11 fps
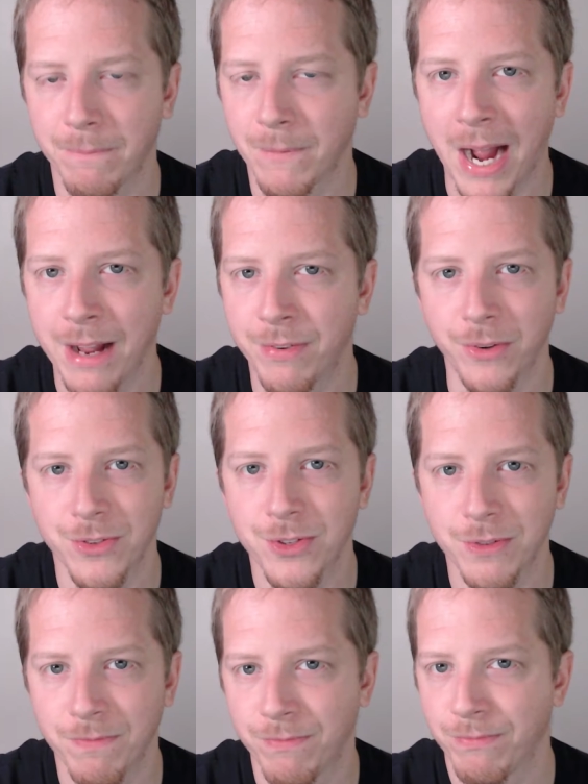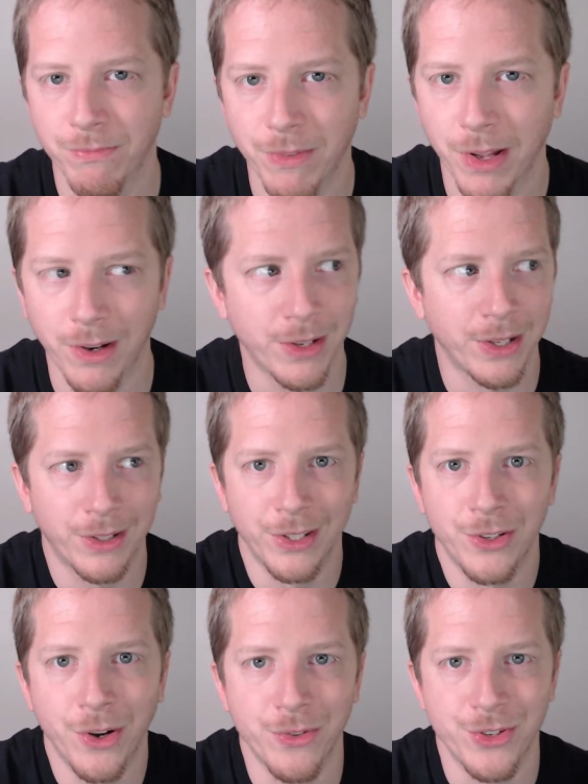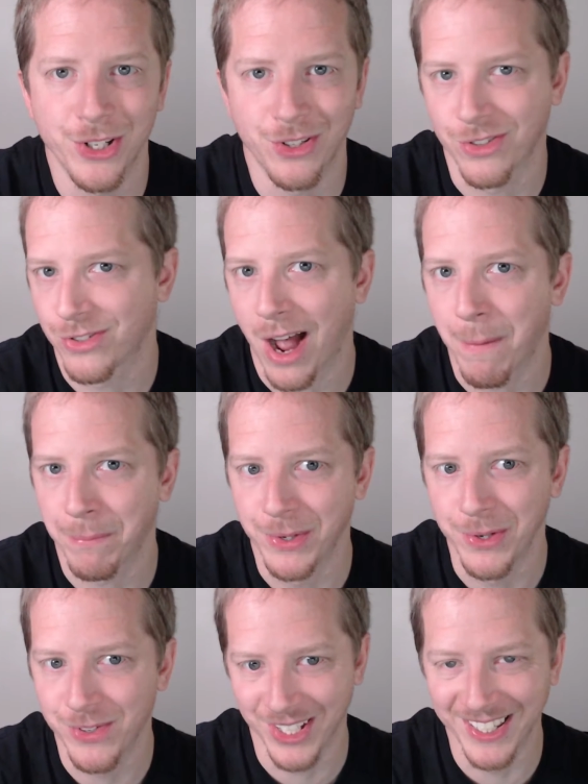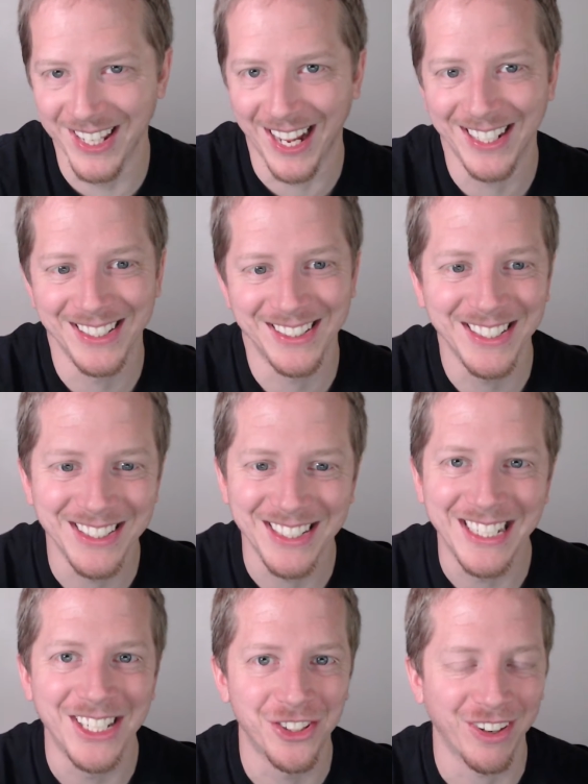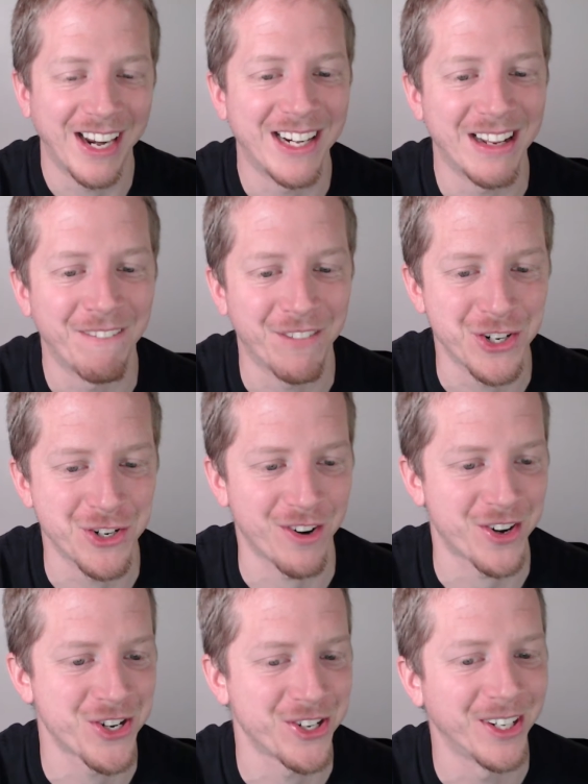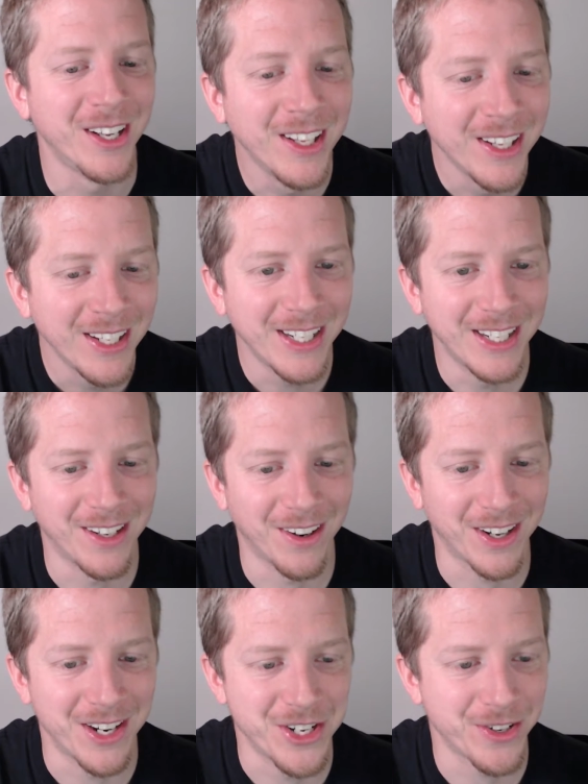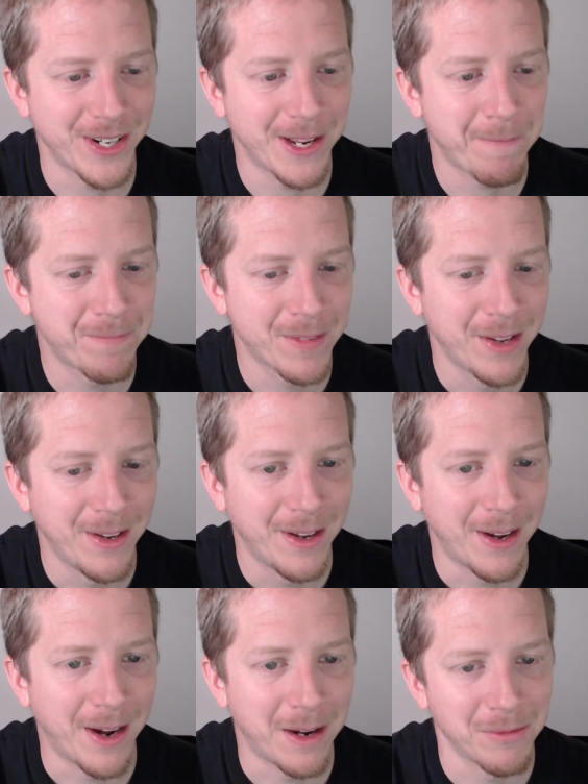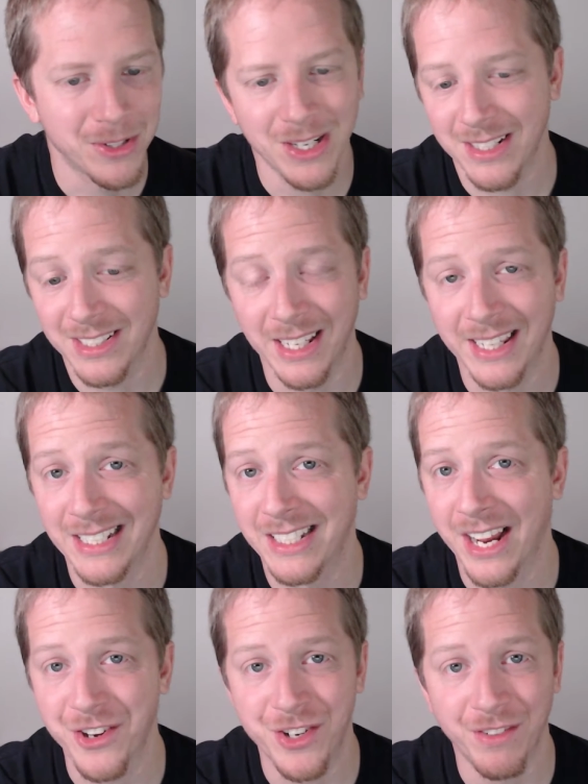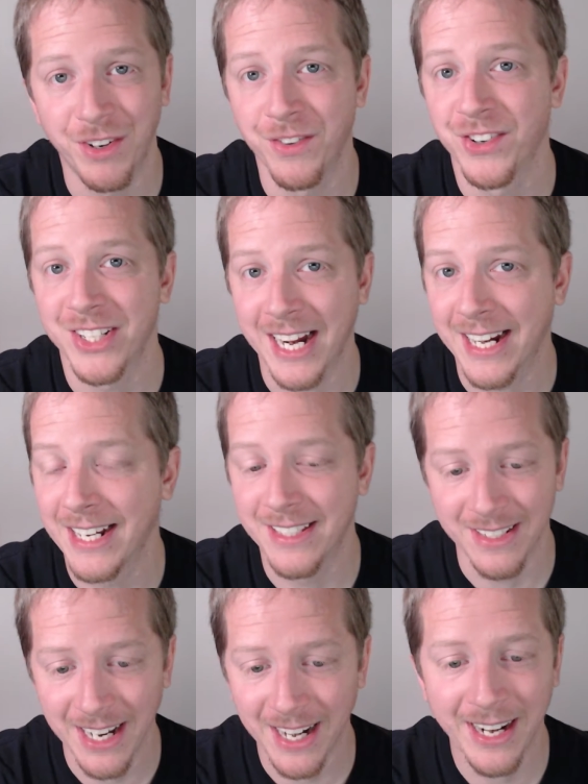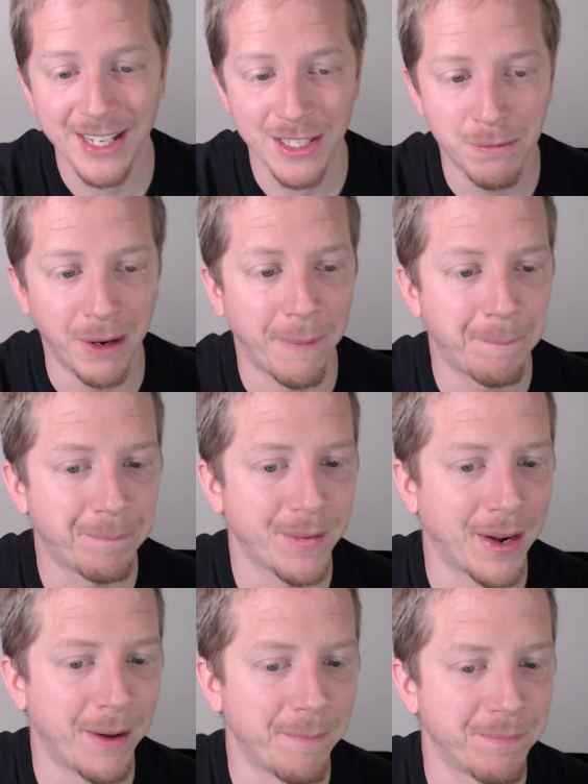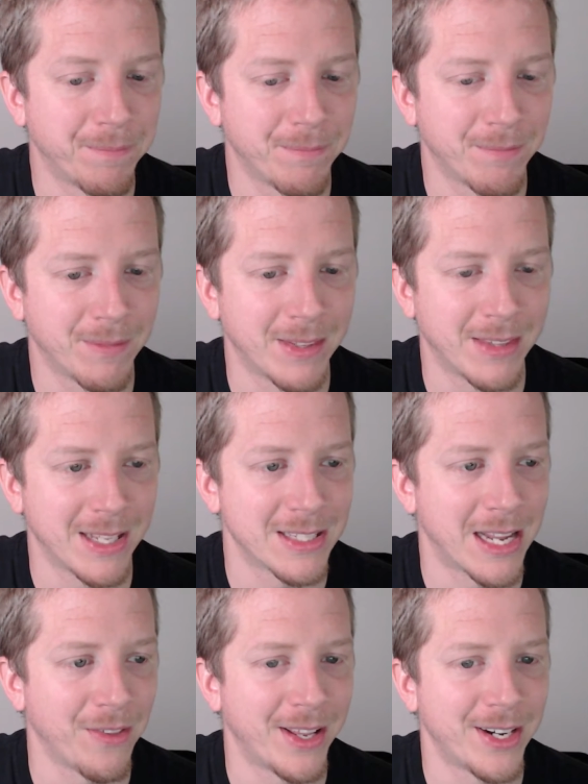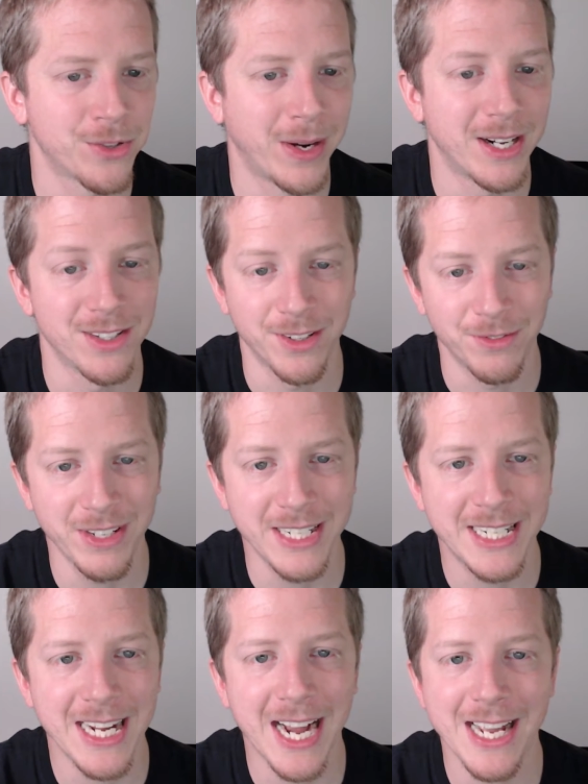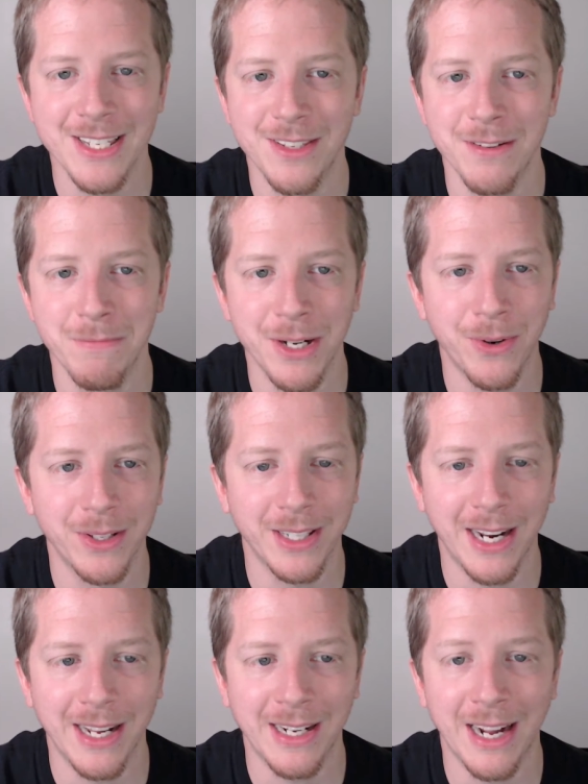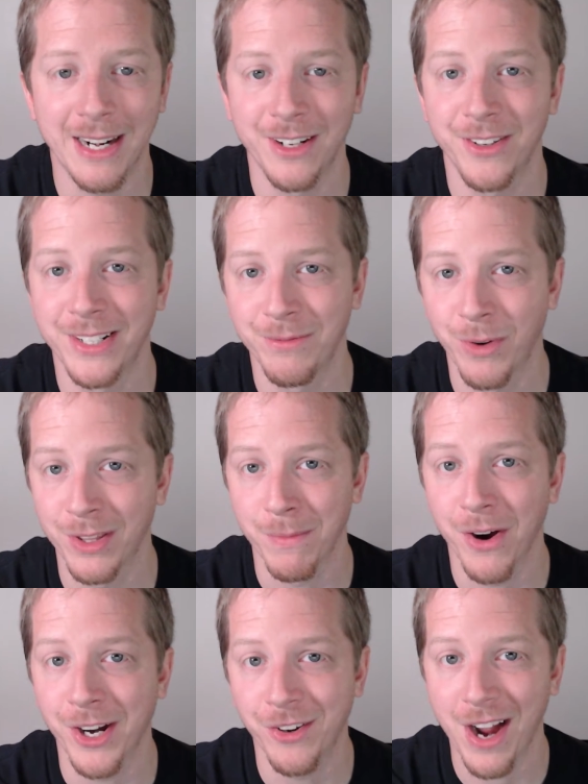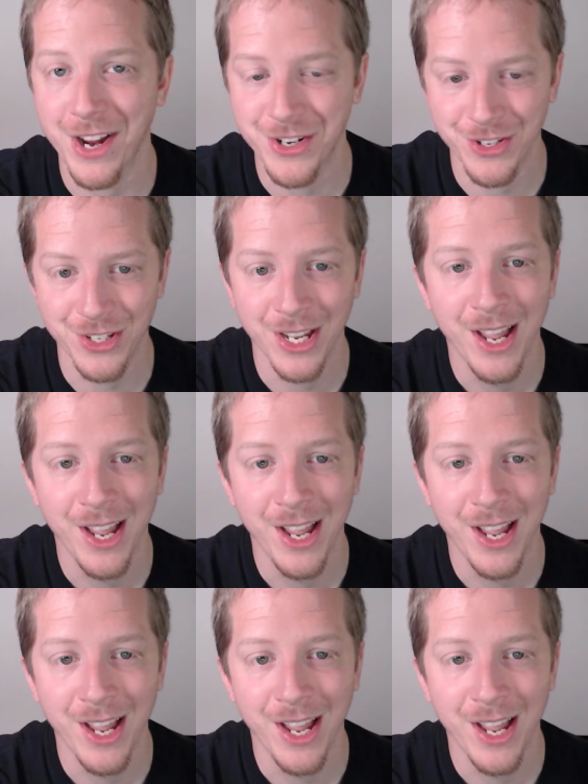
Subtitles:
iPhones, like, you don't just stop using that. It's an ingrained infrastructure in our country. So not to say things can't shift over decades and decades, but that's how that is weighted. So VTI is the big one that I kind of do, and when the market crashes,